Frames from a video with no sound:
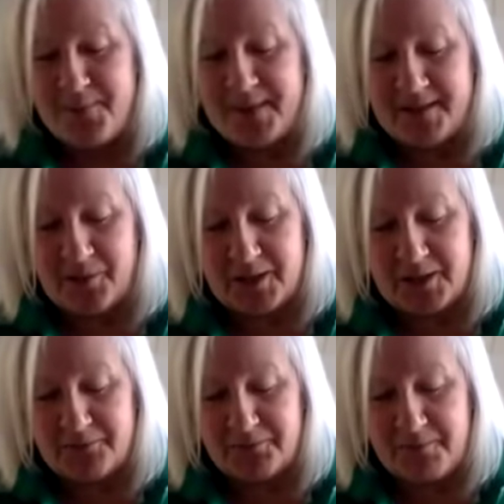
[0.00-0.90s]
the
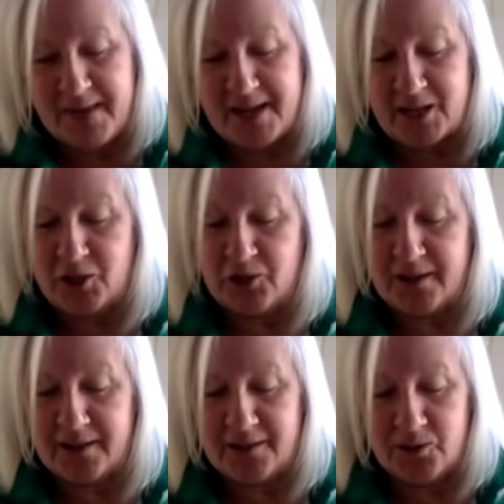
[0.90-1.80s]
question from me, actually,
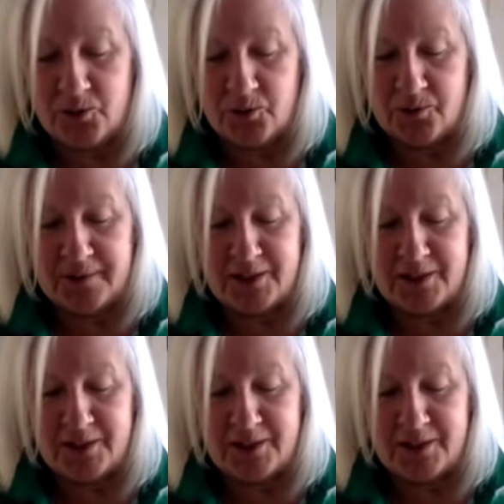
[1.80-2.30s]
looking at your